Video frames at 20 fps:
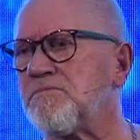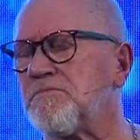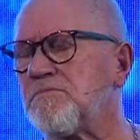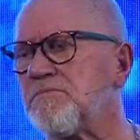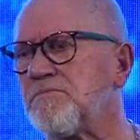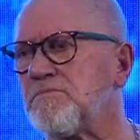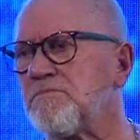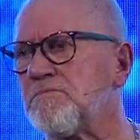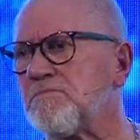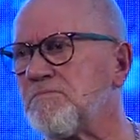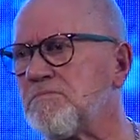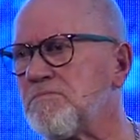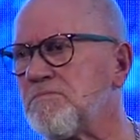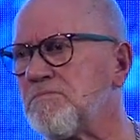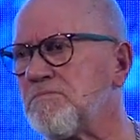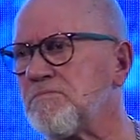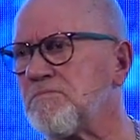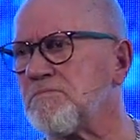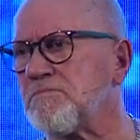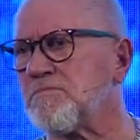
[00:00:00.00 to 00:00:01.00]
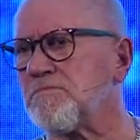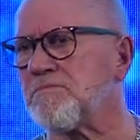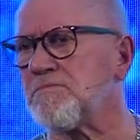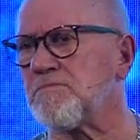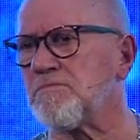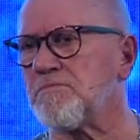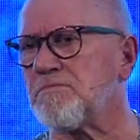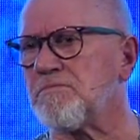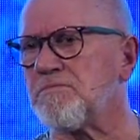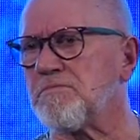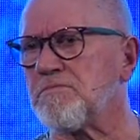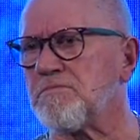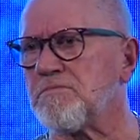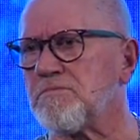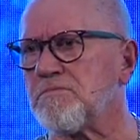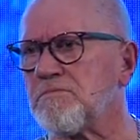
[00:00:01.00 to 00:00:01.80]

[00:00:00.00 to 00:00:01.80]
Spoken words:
(no one is talking)